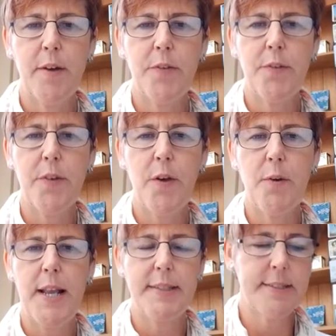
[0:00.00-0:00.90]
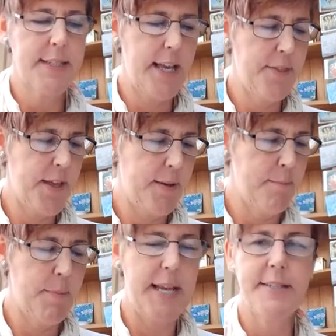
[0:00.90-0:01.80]
So let's get that
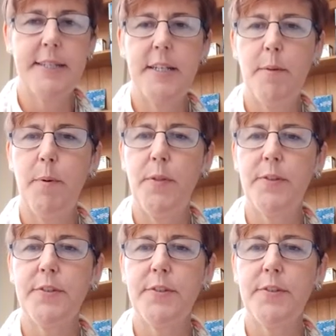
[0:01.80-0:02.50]
painting up on the